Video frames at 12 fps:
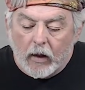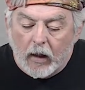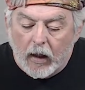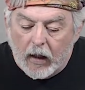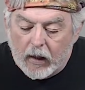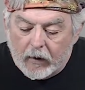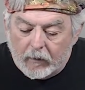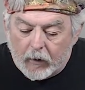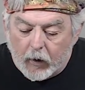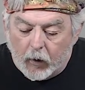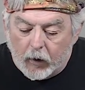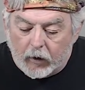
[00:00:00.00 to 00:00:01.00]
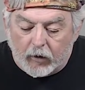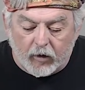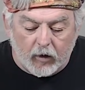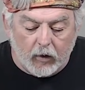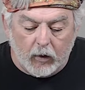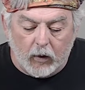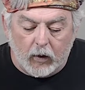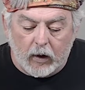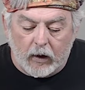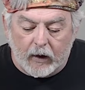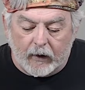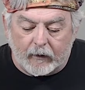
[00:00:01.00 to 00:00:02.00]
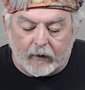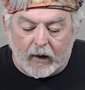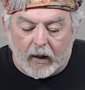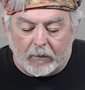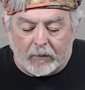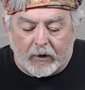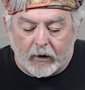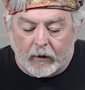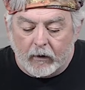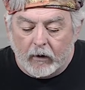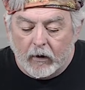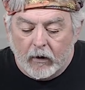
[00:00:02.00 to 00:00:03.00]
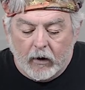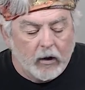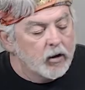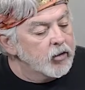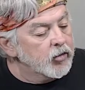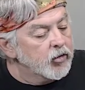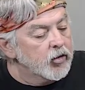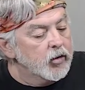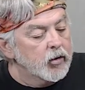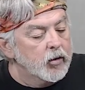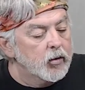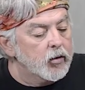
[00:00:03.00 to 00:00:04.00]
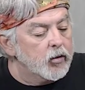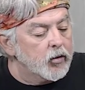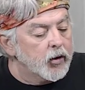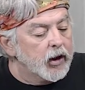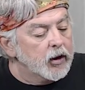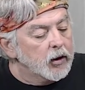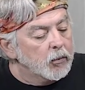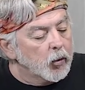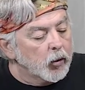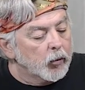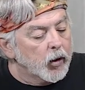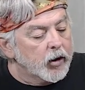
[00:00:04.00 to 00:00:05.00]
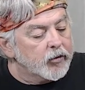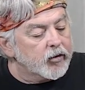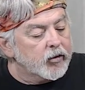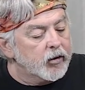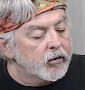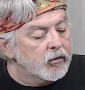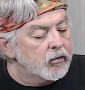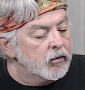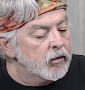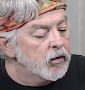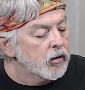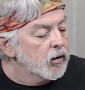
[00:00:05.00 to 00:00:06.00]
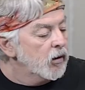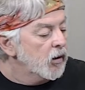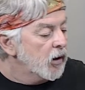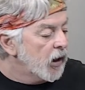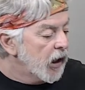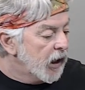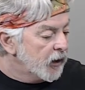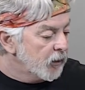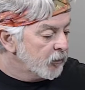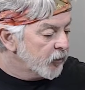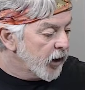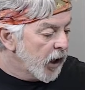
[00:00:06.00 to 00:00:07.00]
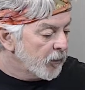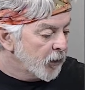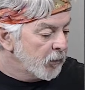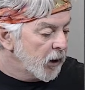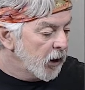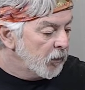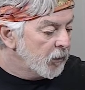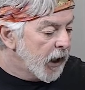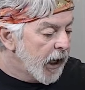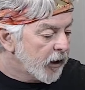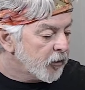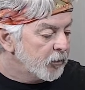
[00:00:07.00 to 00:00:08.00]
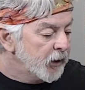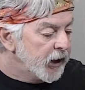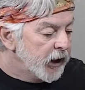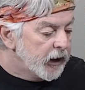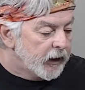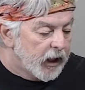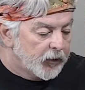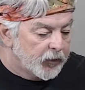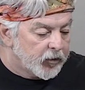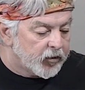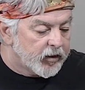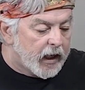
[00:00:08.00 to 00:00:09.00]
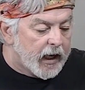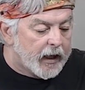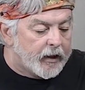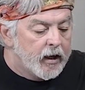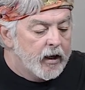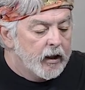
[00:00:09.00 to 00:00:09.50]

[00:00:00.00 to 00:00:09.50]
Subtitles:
I am going to attempt to create a little more rust on the top of the mailbox, bleeding down the side.